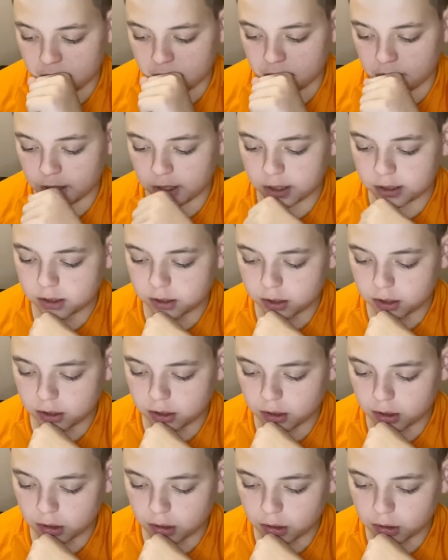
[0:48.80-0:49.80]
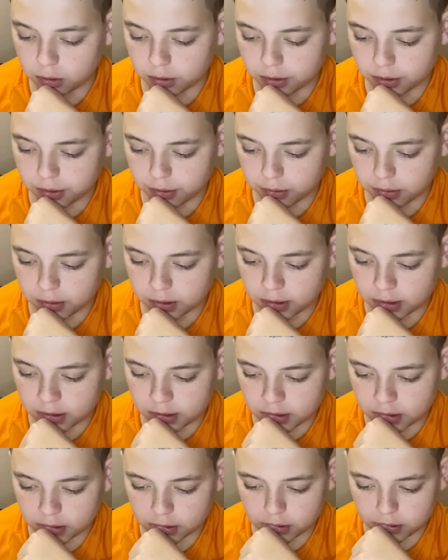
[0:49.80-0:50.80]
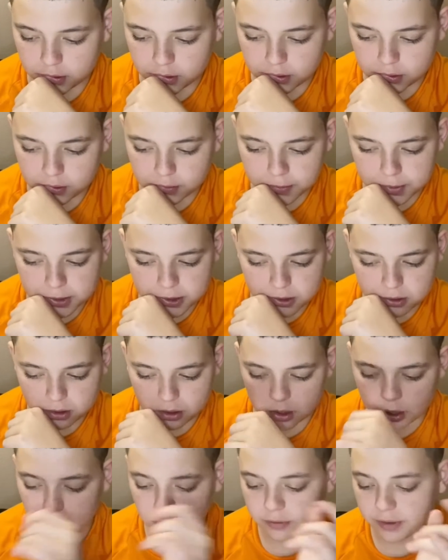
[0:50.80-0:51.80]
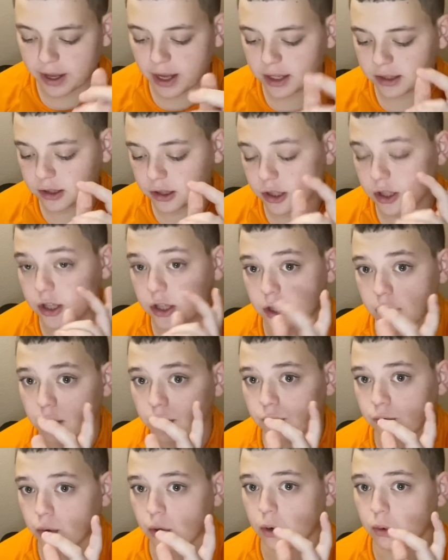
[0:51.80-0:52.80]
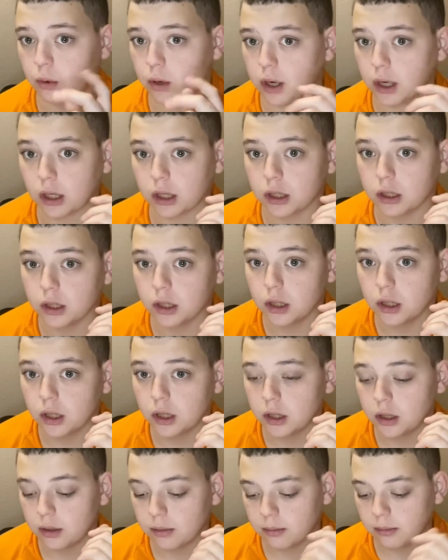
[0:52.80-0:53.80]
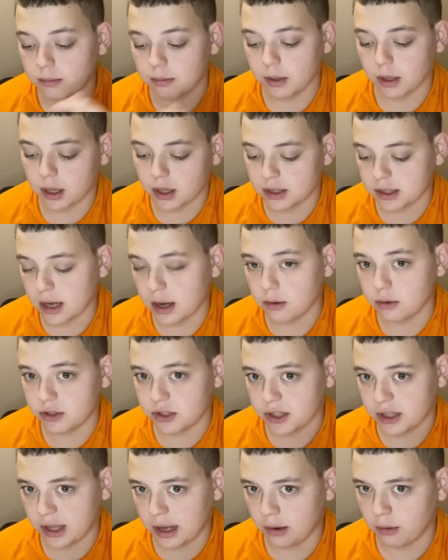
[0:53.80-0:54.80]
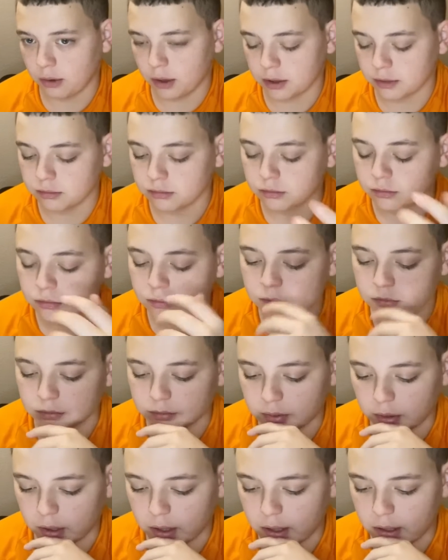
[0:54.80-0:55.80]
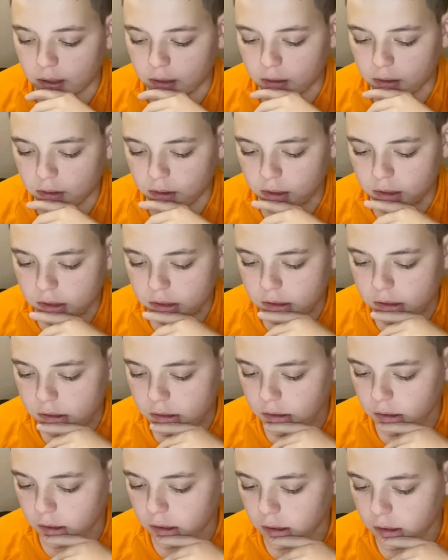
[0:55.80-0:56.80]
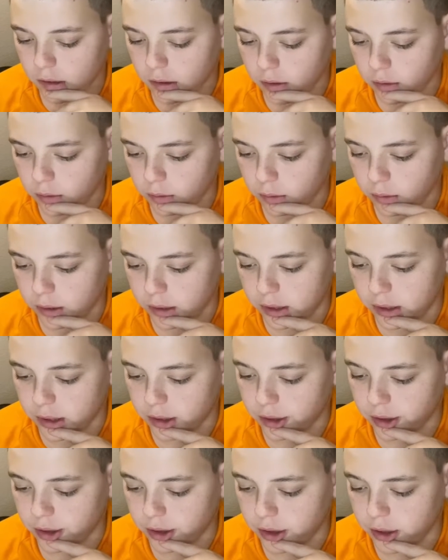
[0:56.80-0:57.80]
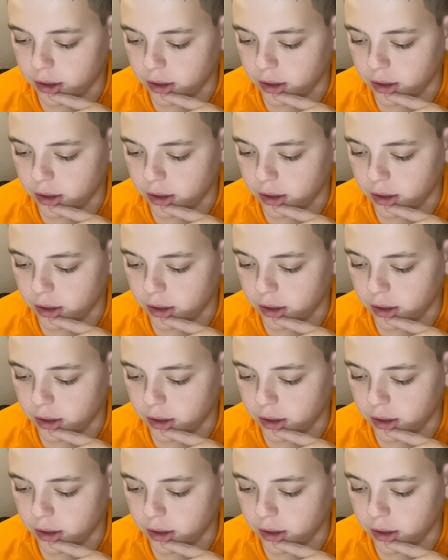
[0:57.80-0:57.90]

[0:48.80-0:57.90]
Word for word: Let's go with the one that's a little bit shorter. I'll react to the Nerf War one because I was in that one. But let's start with